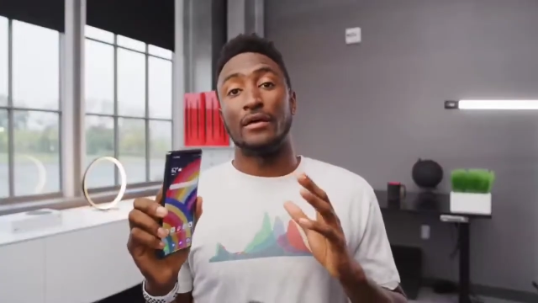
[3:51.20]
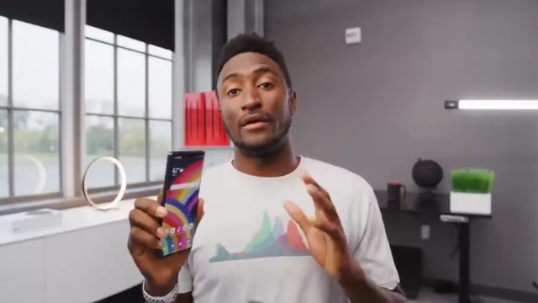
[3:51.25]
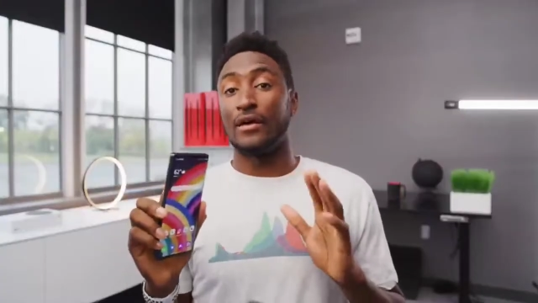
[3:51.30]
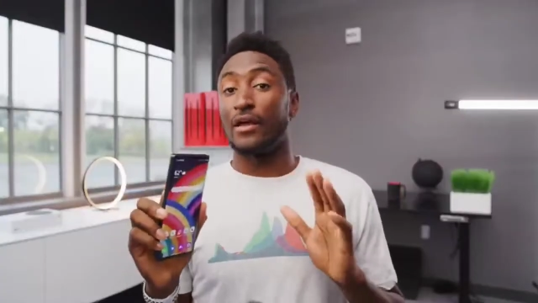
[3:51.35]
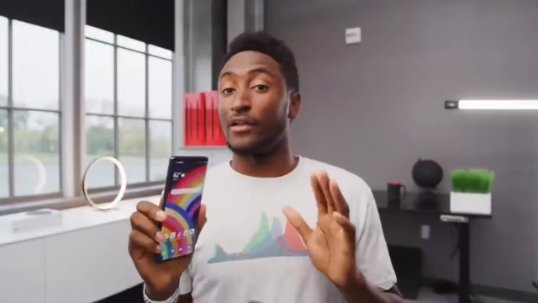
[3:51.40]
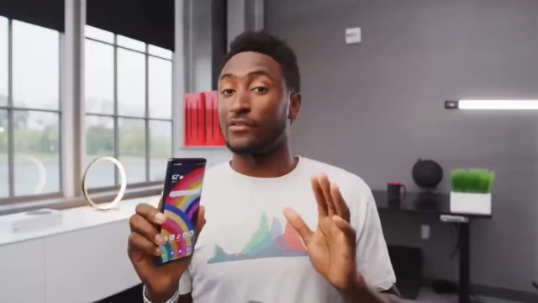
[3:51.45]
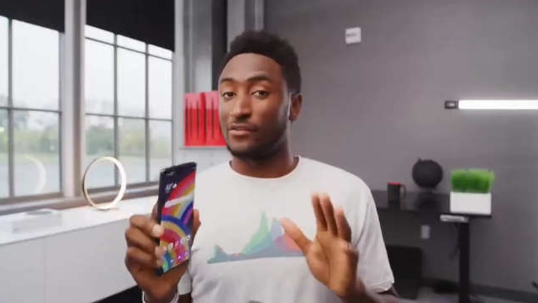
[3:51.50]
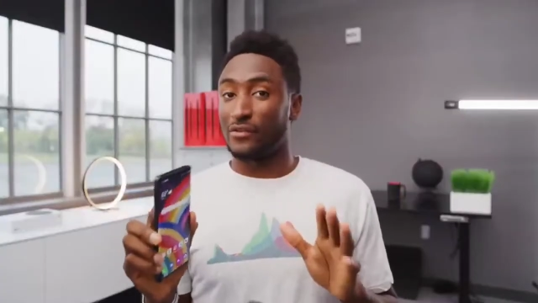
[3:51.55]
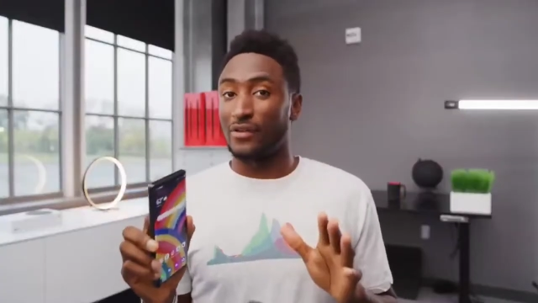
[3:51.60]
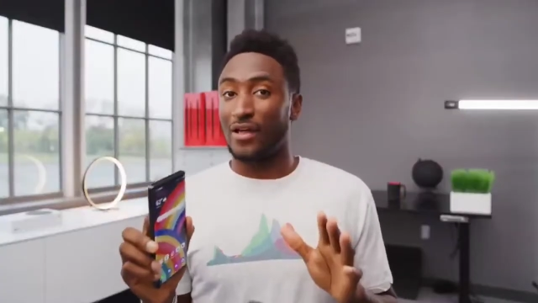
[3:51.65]

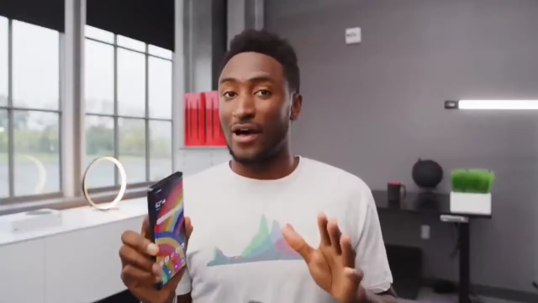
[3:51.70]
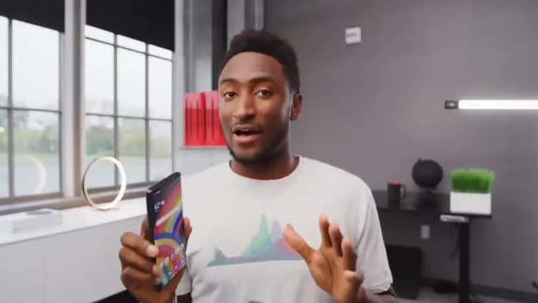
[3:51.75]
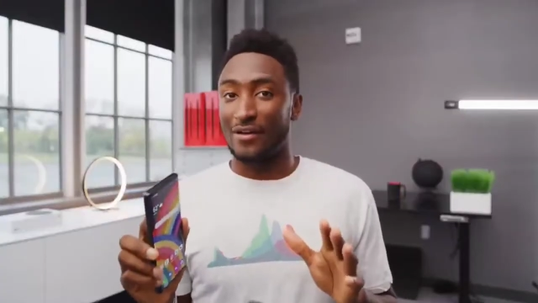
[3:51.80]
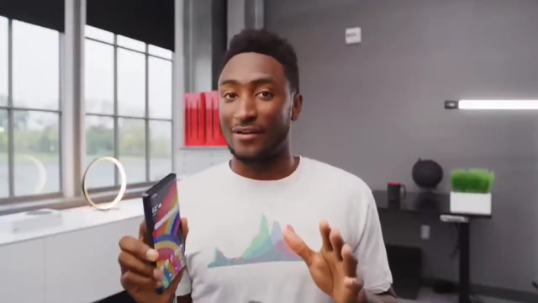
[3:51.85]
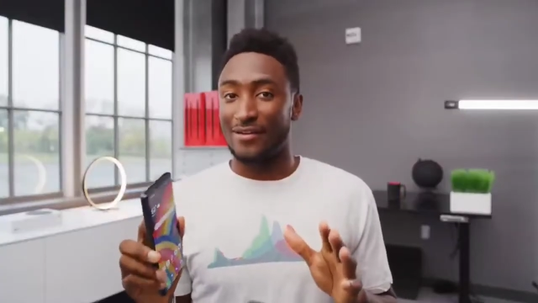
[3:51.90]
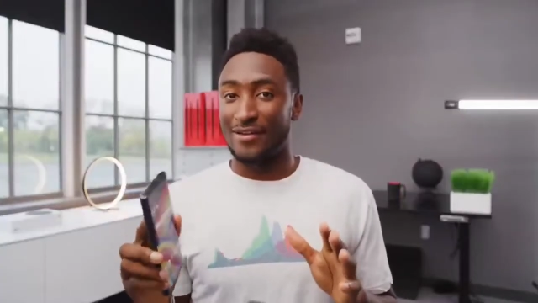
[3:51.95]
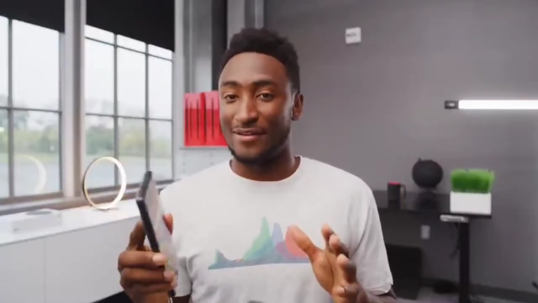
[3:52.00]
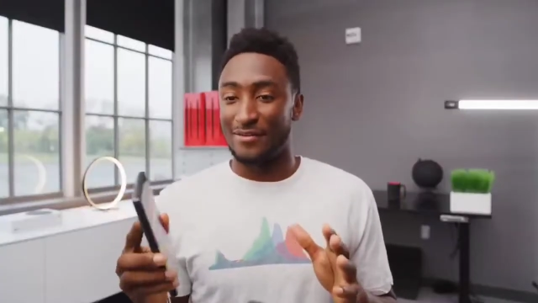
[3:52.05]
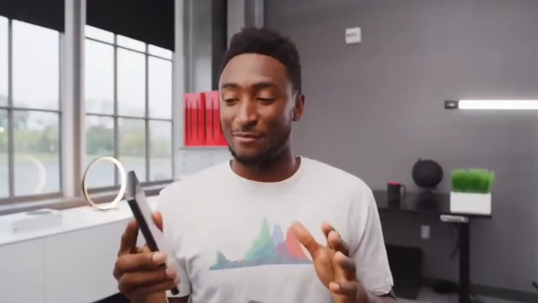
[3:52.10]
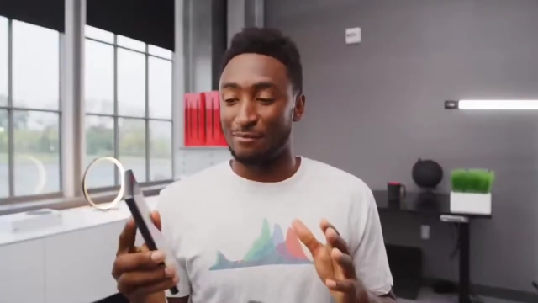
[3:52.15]
it's a lot.
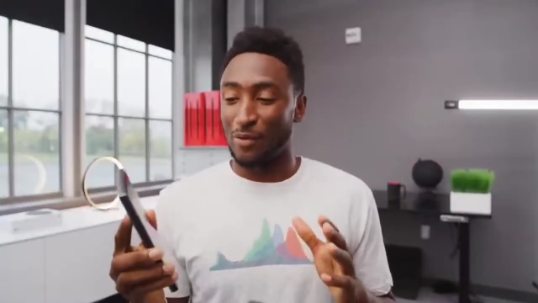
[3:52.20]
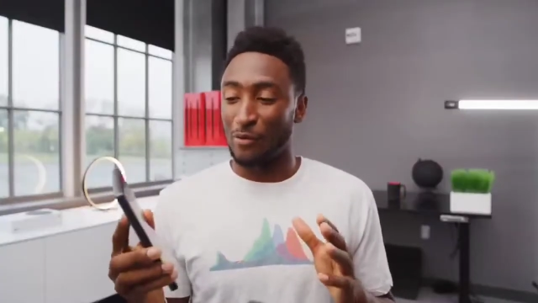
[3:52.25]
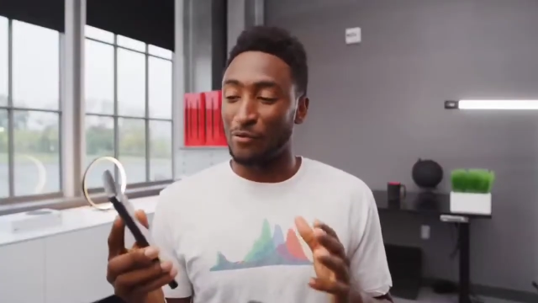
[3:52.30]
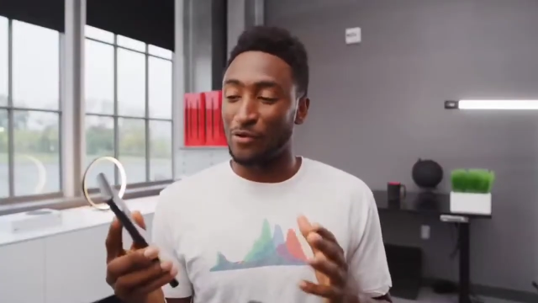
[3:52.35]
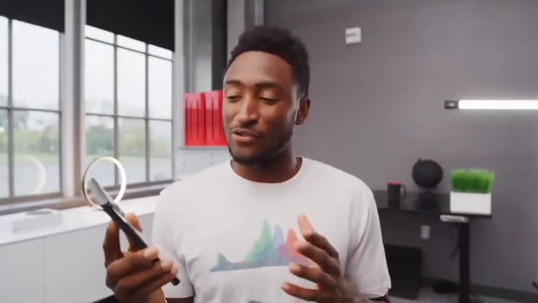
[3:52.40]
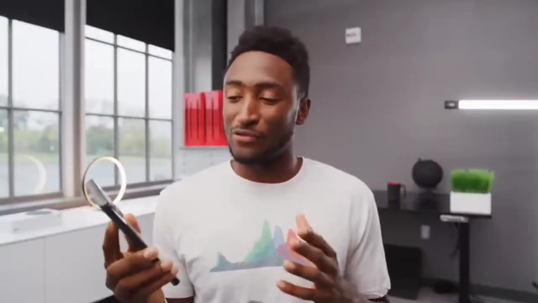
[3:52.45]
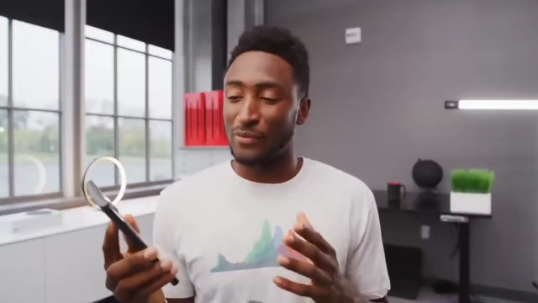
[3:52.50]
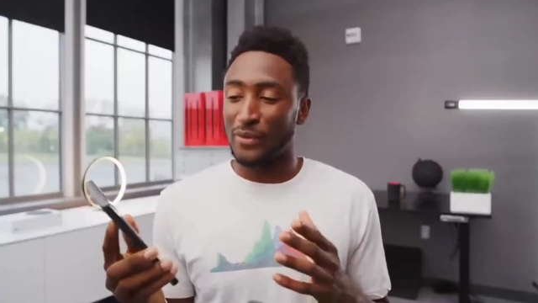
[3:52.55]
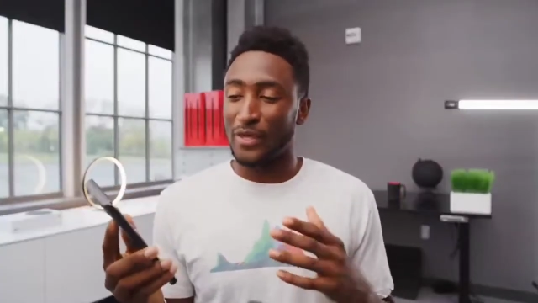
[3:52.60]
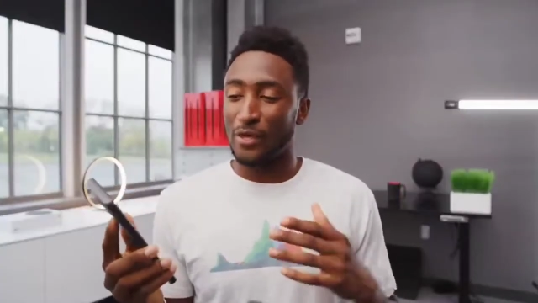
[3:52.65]
But
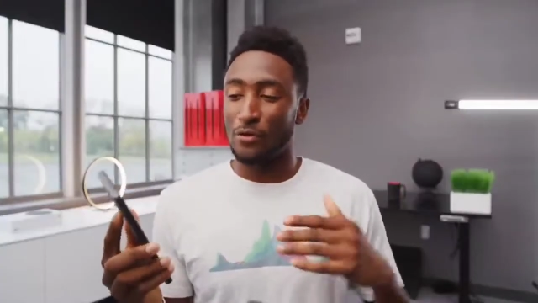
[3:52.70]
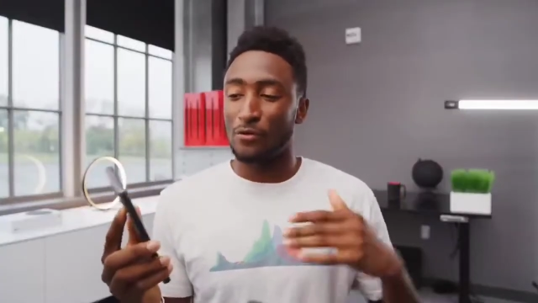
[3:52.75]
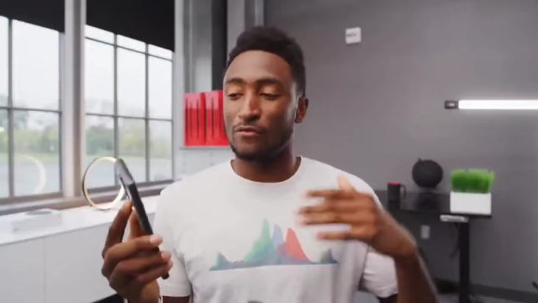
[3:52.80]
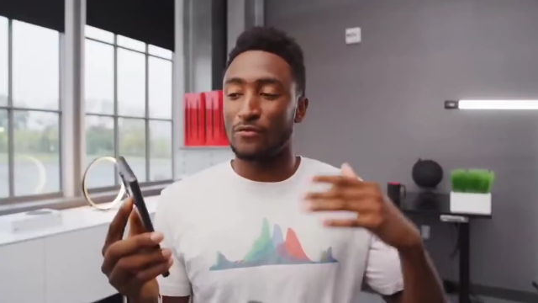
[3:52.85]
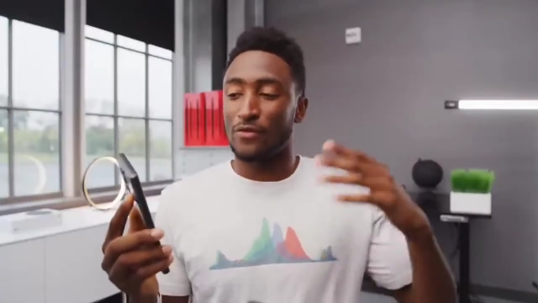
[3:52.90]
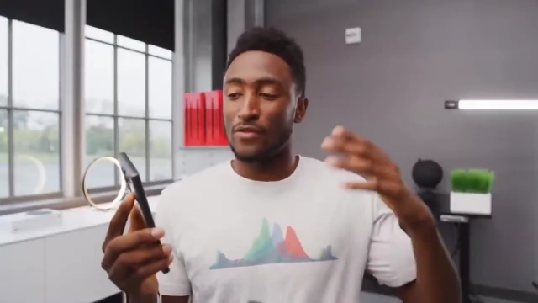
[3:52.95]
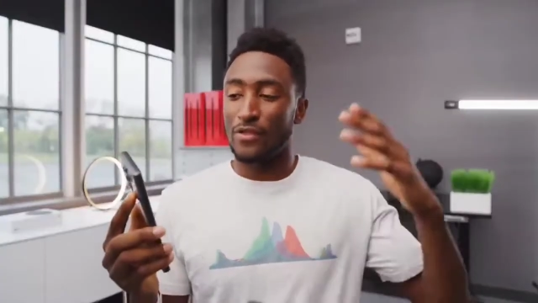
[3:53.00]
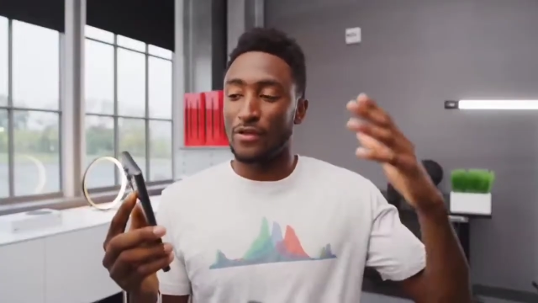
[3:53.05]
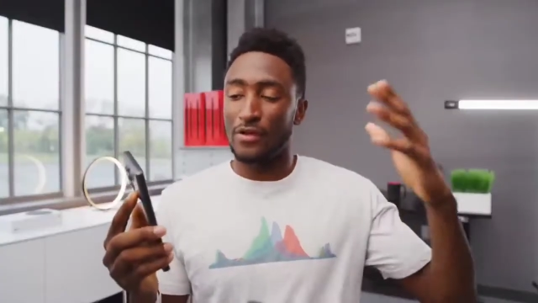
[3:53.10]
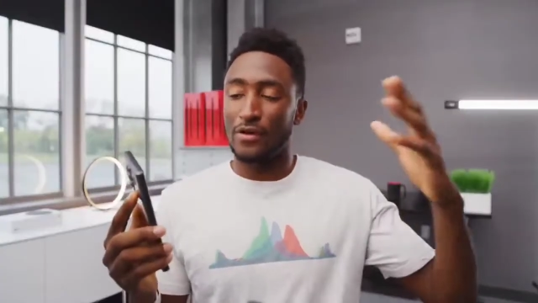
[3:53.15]
once we get
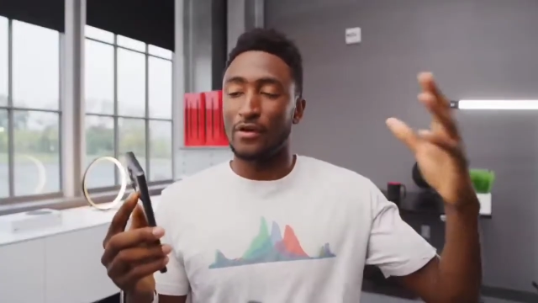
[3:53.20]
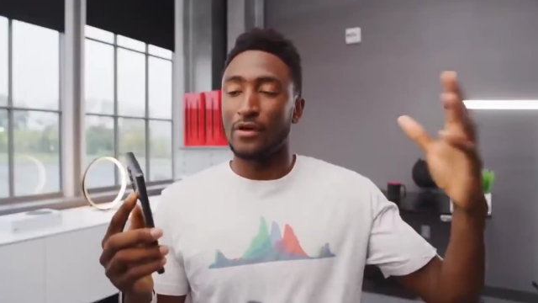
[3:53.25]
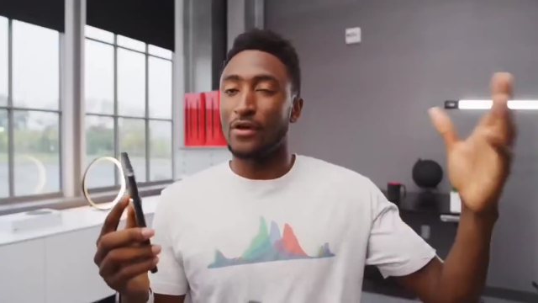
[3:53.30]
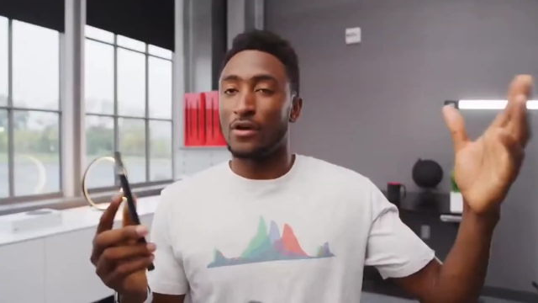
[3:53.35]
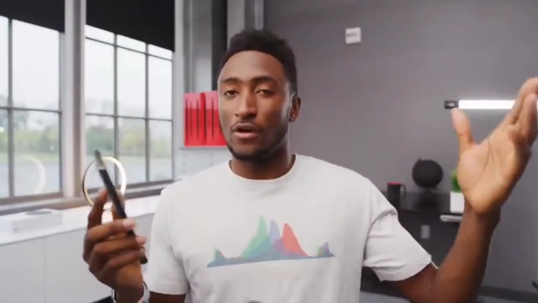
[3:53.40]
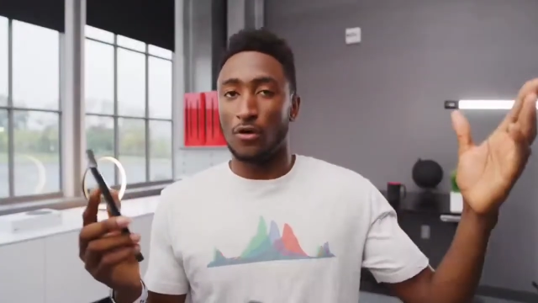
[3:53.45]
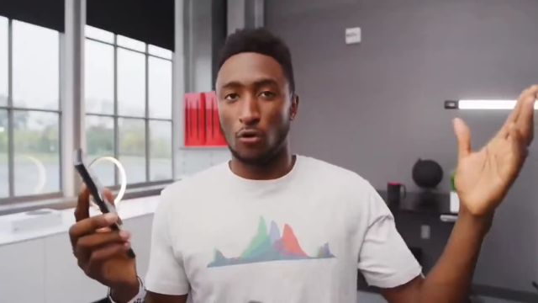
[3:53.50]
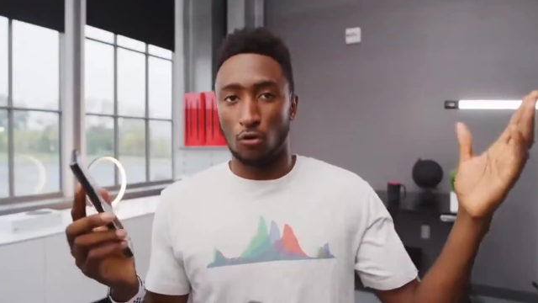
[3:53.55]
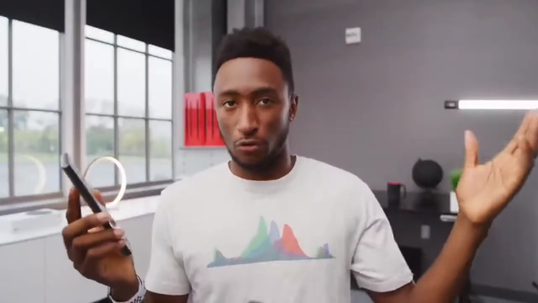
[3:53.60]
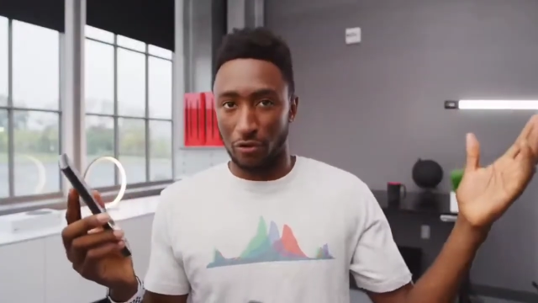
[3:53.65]
over the
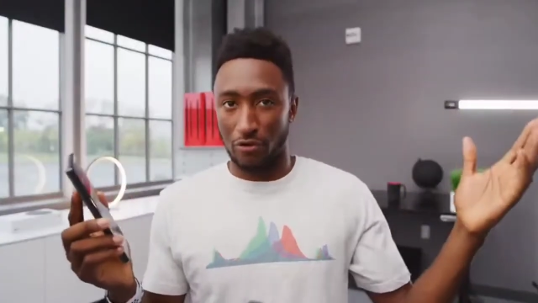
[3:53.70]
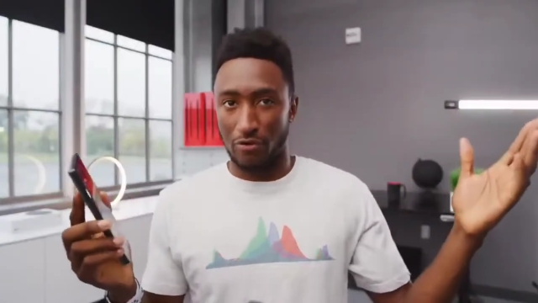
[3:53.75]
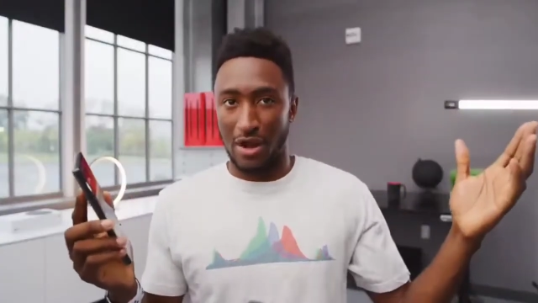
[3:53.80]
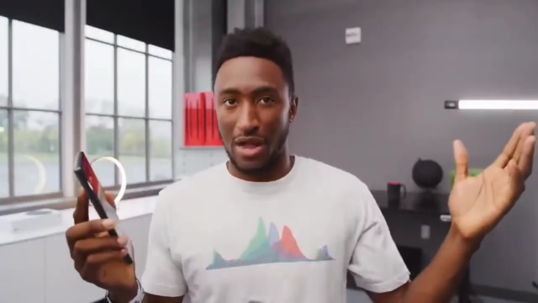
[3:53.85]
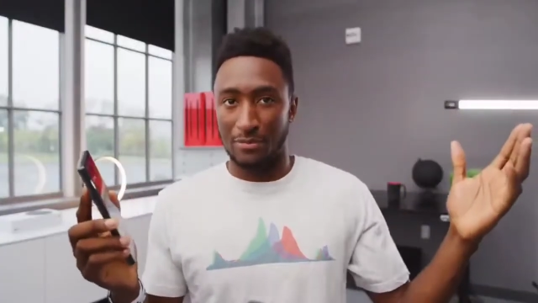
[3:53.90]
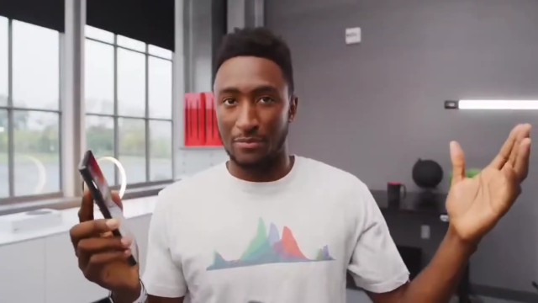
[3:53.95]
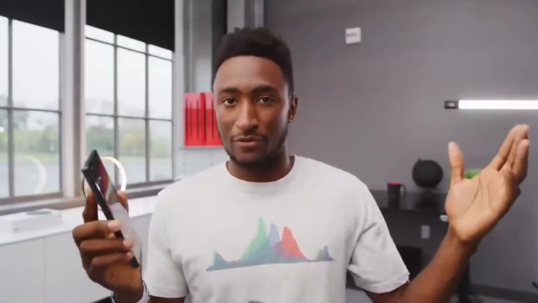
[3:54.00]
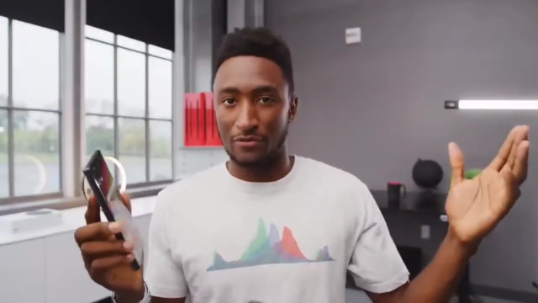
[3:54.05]
holy crap,